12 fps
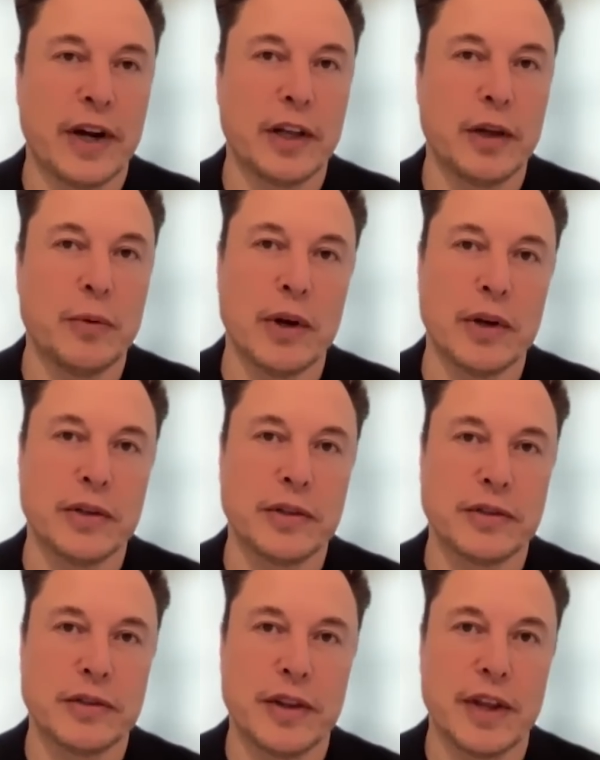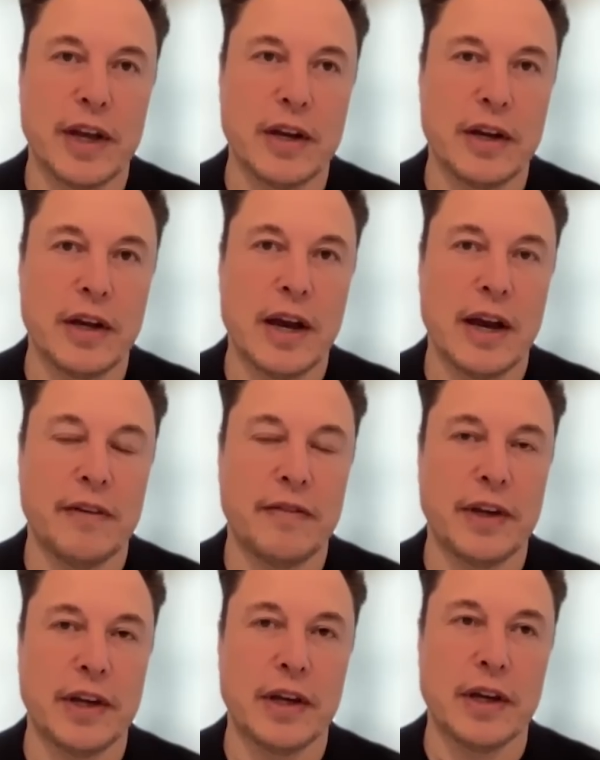frankly, worse than
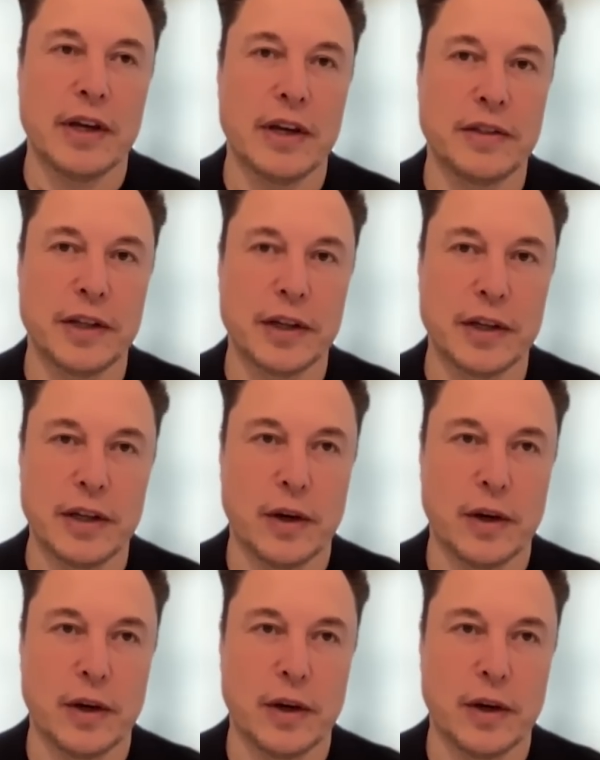having a sing,